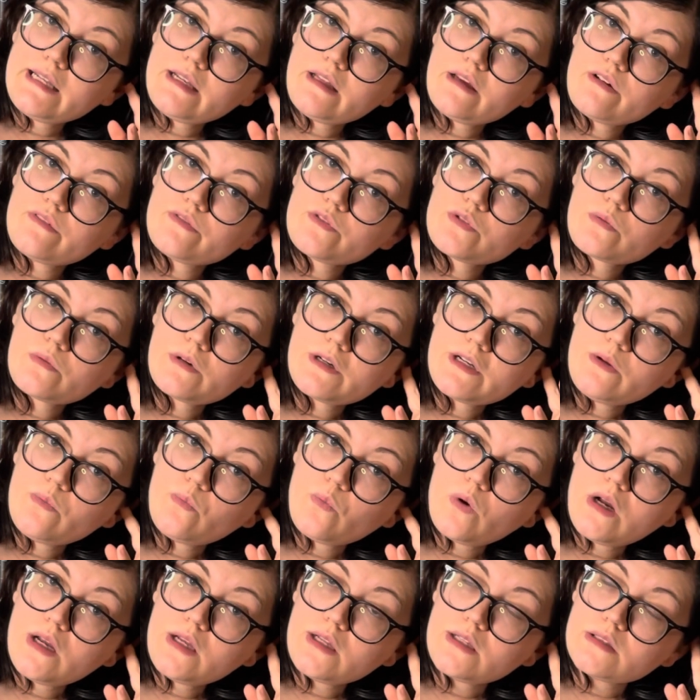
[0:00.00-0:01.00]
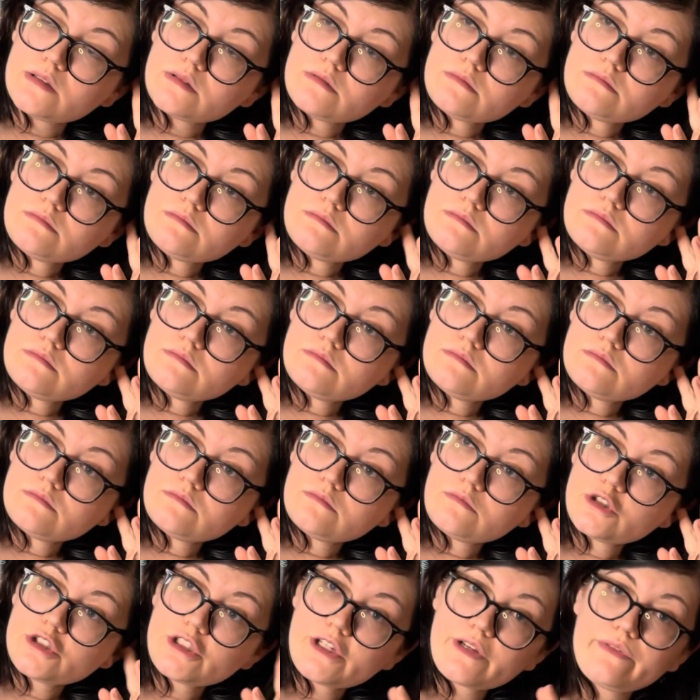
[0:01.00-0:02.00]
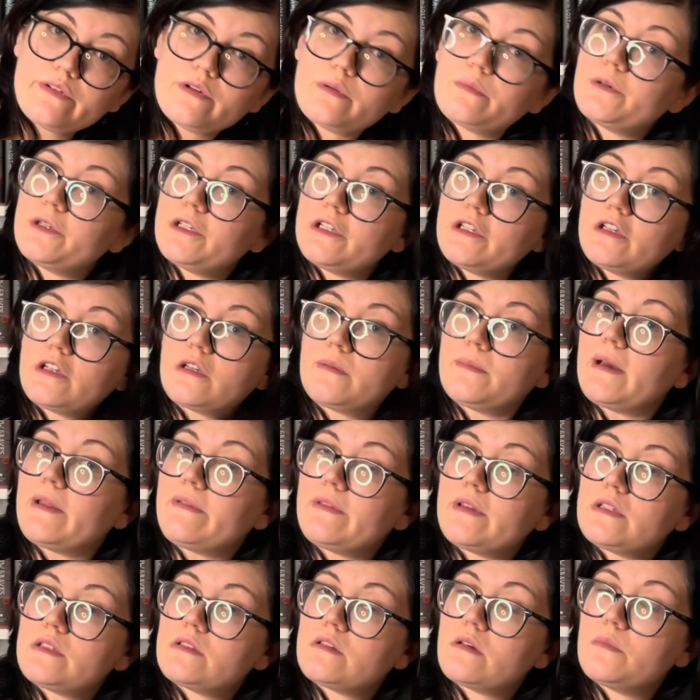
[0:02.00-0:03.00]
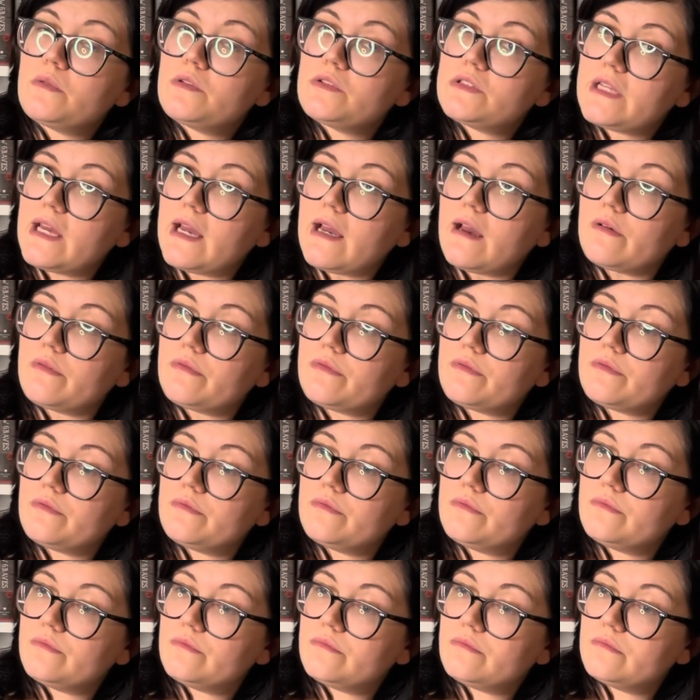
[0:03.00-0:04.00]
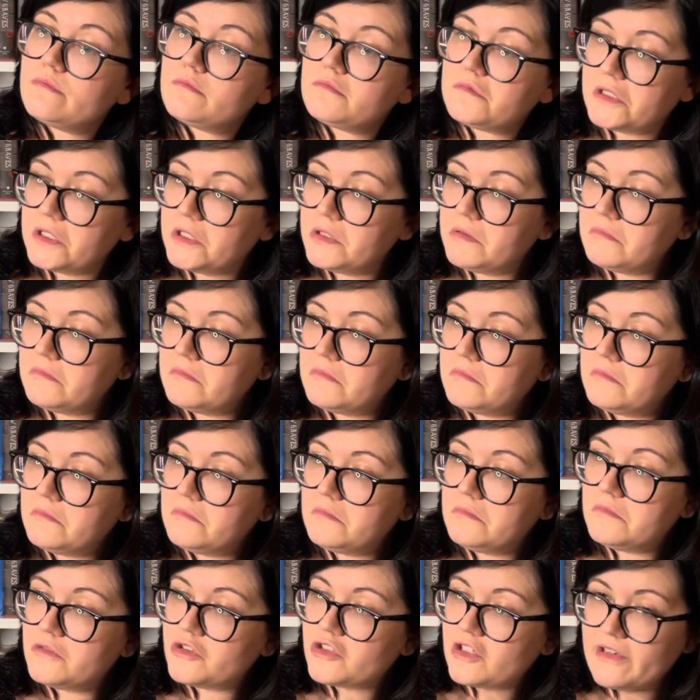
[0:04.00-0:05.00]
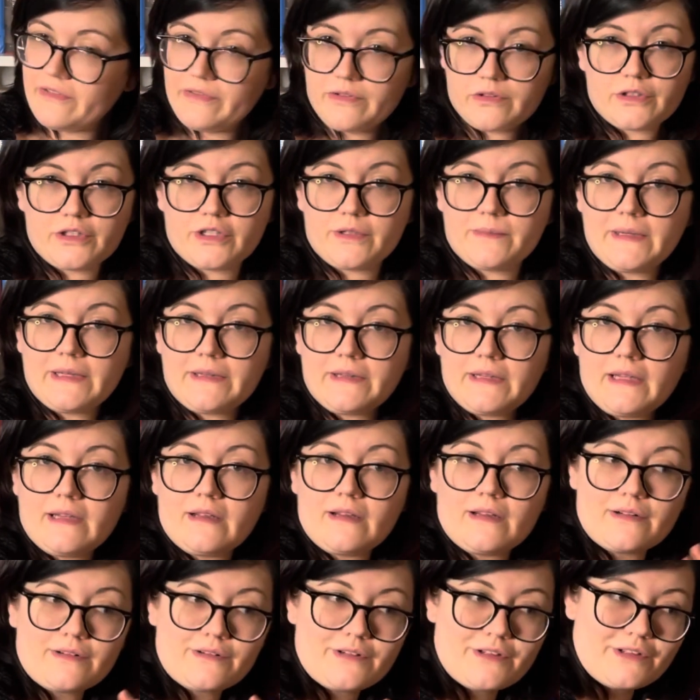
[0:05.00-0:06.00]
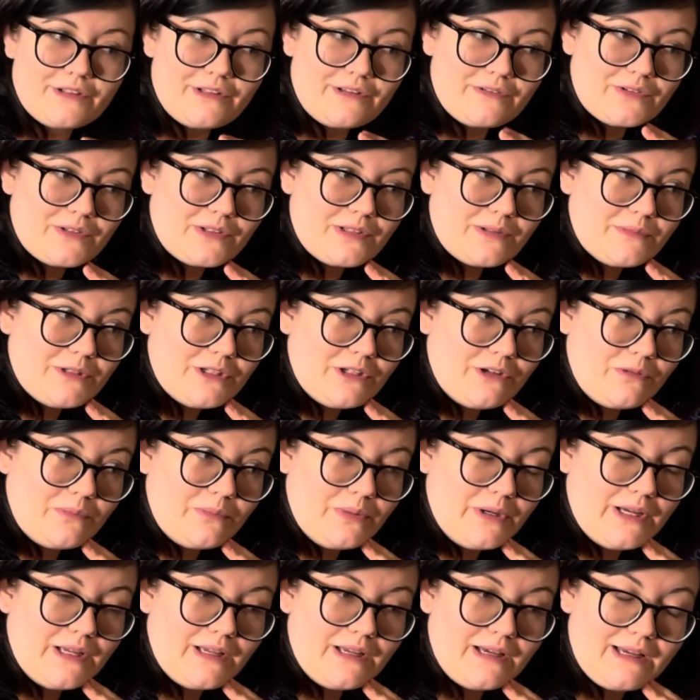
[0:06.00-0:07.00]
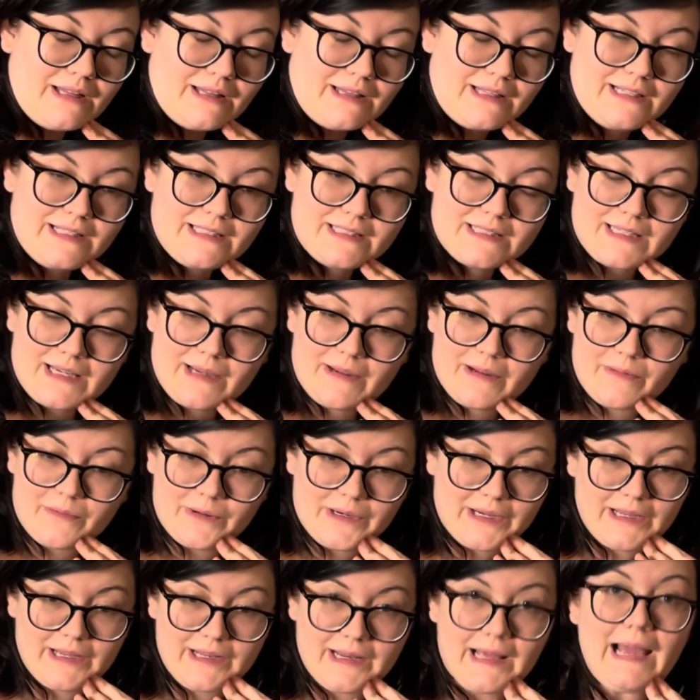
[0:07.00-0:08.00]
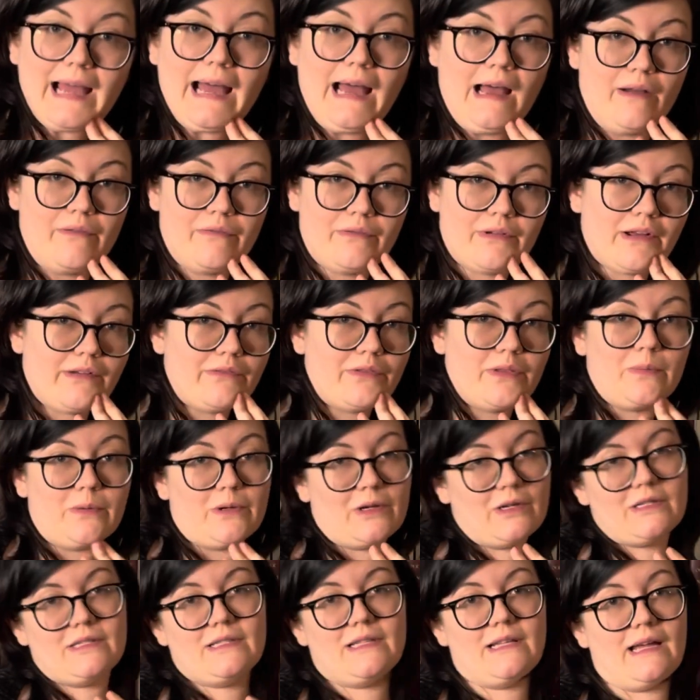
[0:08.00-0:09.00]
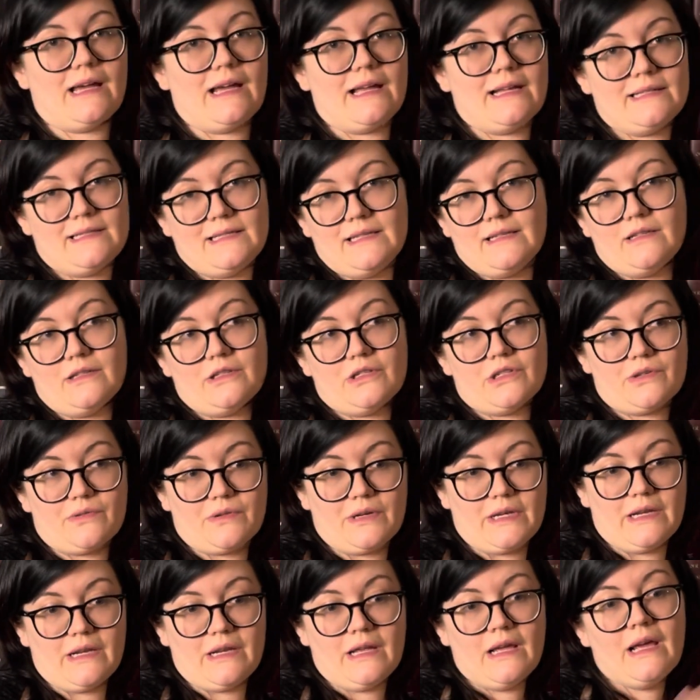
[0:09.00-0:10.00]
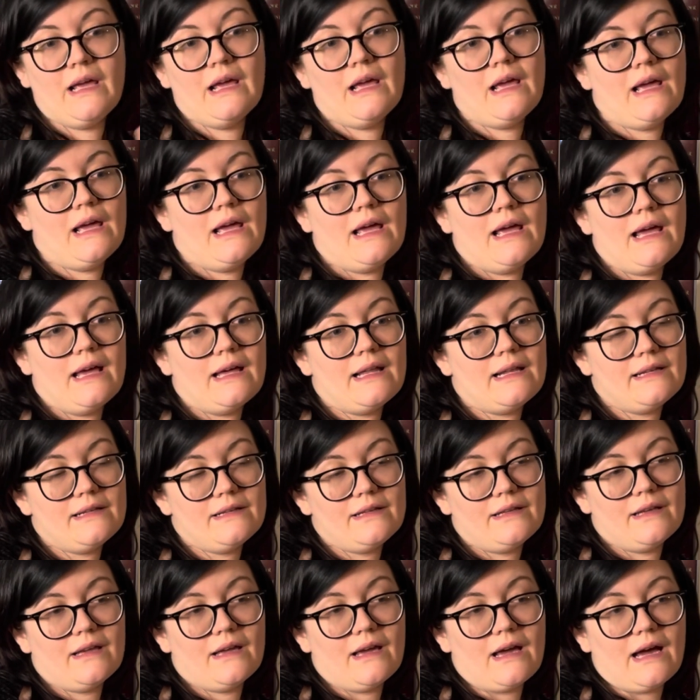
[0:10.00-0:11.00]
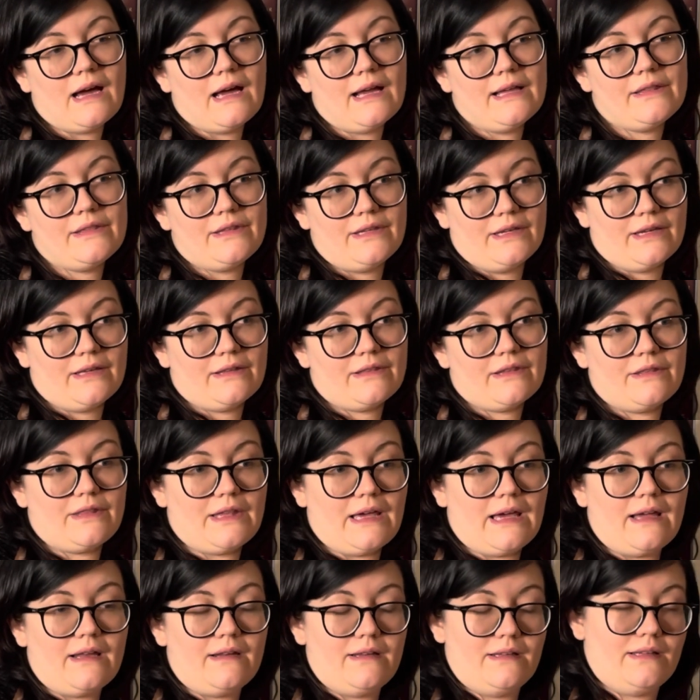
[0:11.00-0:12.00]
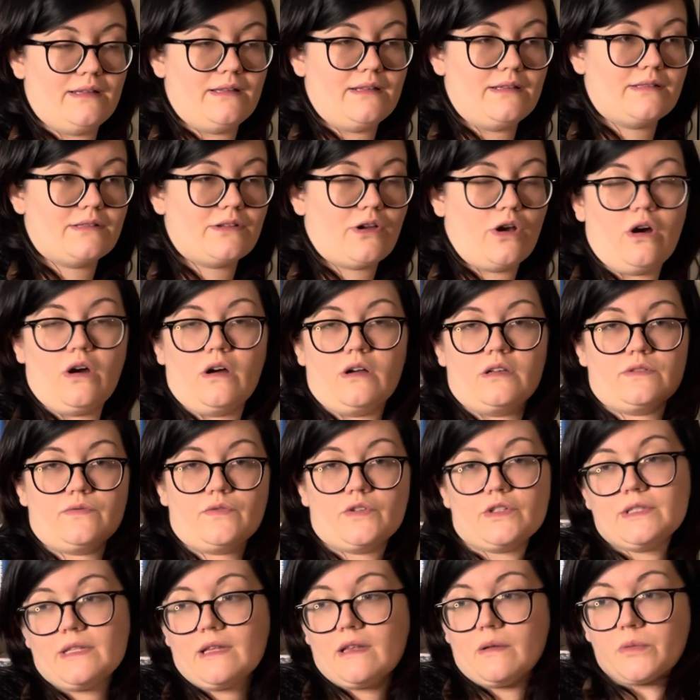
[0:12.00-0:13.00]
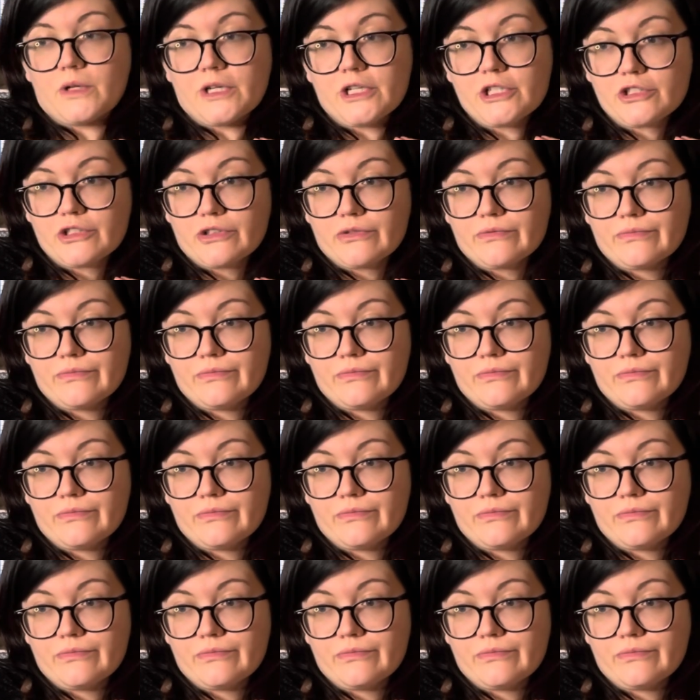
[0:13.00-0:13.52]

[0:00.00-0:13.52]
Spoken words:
of 21, which I feel pretty good about. That's almost half, right? Should I feel good about that? I don't know. You'll have to let me know. But at least I read half of the books that I intended to read. And I think that that is cause for celebration.